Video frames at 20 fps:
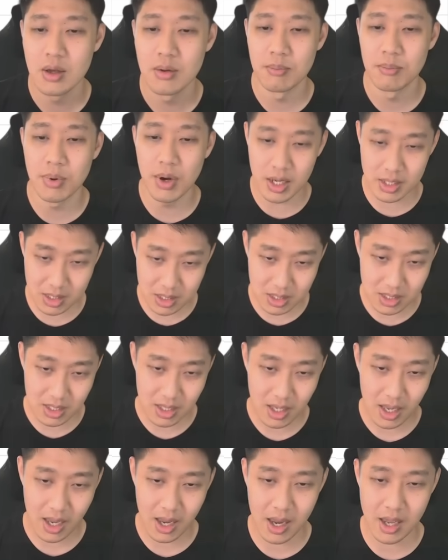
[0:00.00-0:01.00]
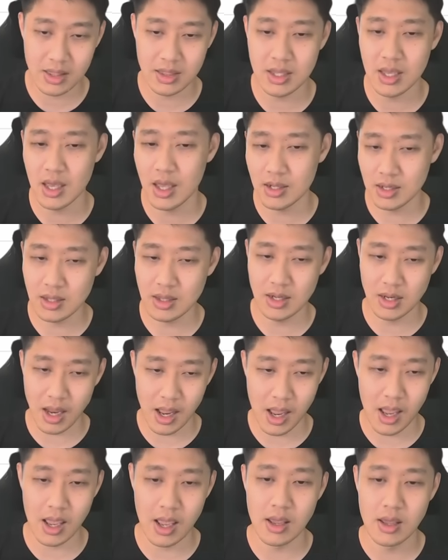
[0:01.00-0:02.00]
But at the end of the
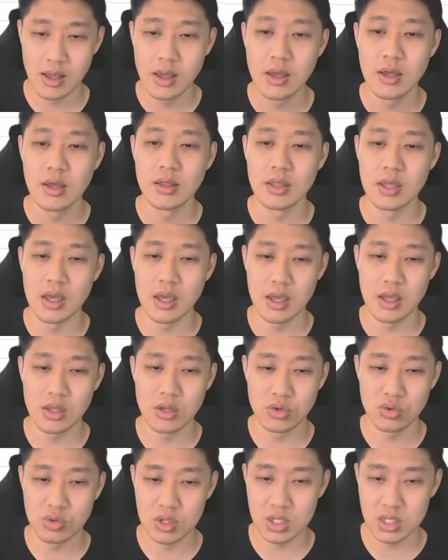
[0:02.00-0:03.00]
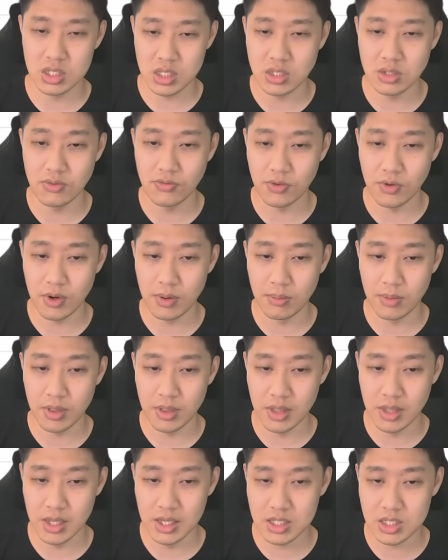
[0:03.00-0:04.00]
day, the increase from
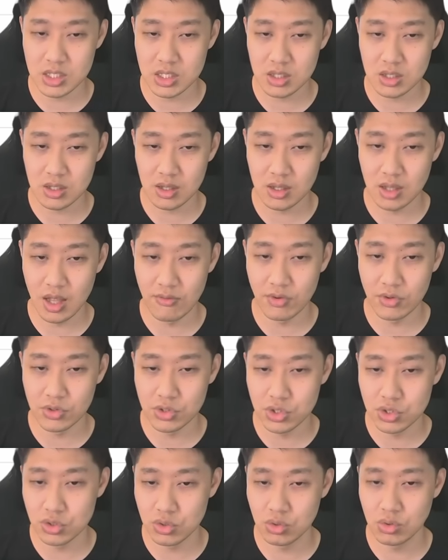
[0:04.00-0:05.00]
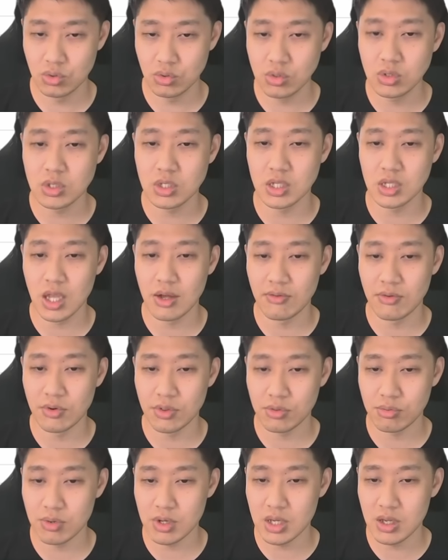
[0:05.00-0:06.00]
this level 2 to level
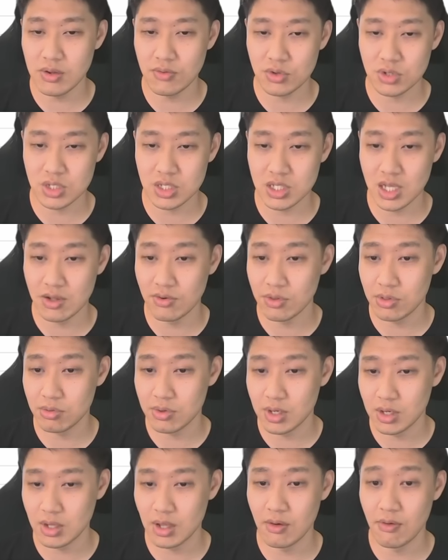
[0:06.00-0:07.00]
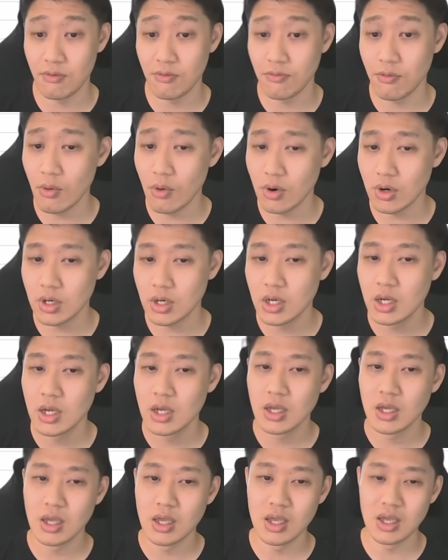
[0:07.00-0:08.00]
3 versus level 3 to level 4
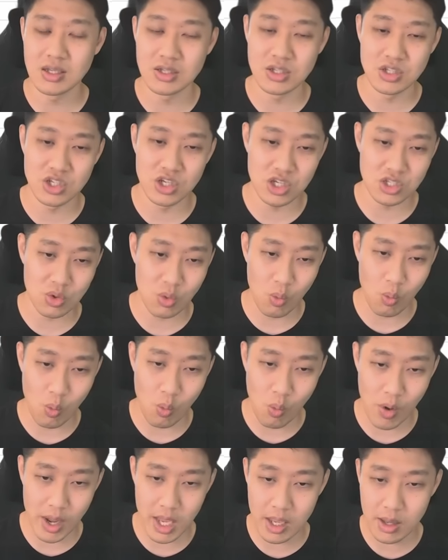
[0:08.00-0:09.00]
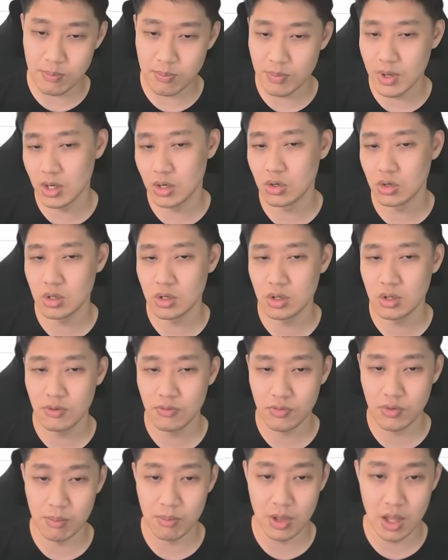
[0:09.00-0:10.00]
is just way bigger
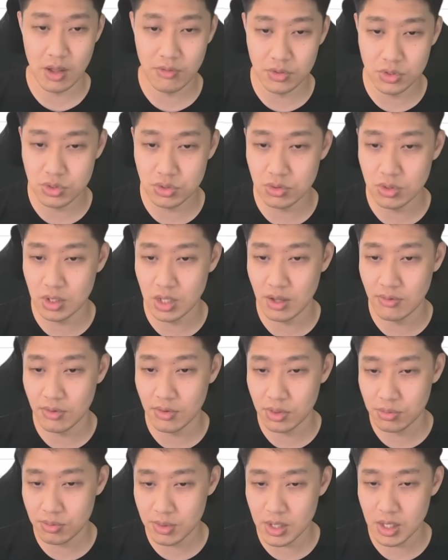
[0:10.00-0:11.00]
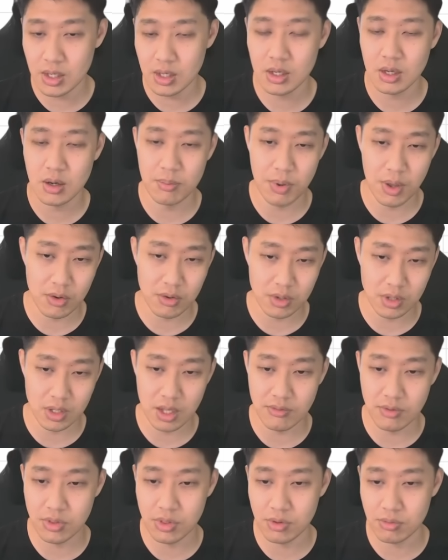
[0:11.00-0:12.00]
from level 2 to level 3 compared to
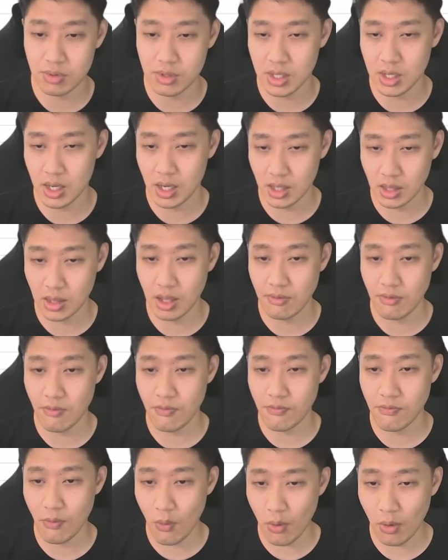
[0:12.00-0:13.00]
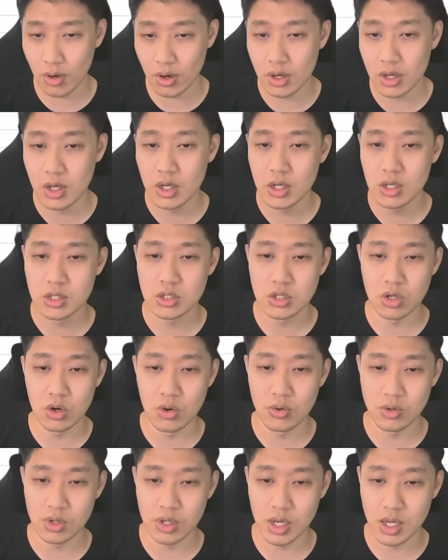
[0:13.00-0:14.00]
level 3 and level 4. So
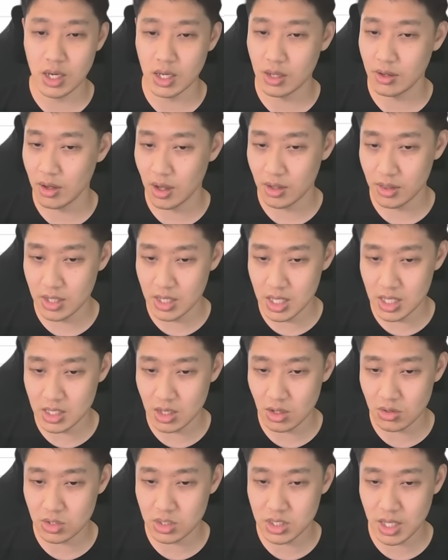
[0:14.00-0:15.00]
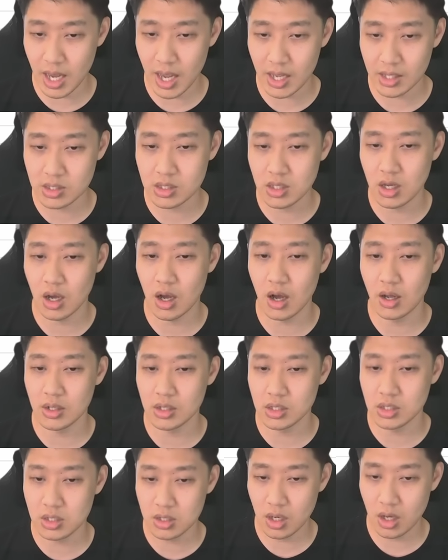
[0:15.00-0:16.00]
you're getting these other stats on
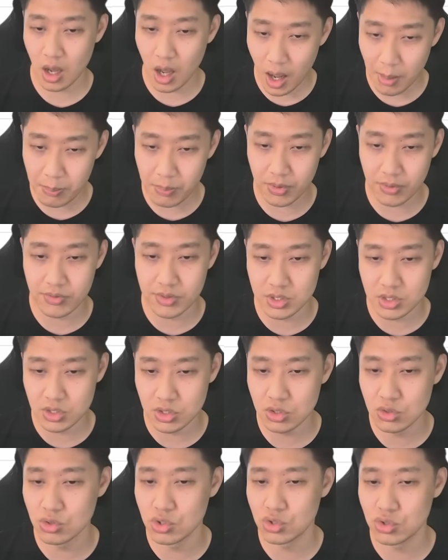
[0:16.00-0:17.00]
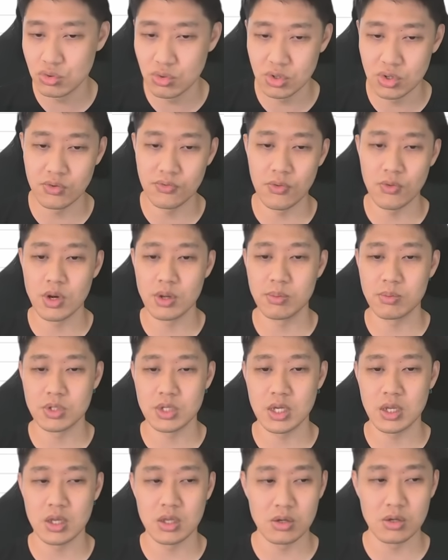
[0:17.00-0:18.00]
top of this huge
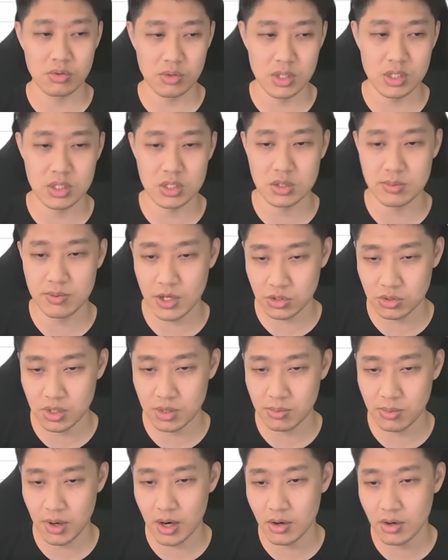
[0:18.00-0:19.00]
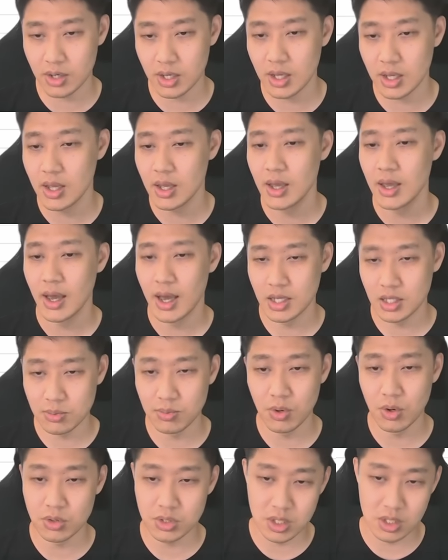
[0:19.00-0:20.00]
240% increase in specialty priority, as
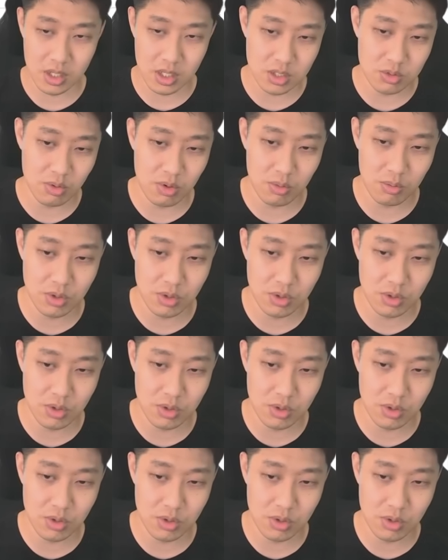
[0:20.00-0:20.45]
opposed to this one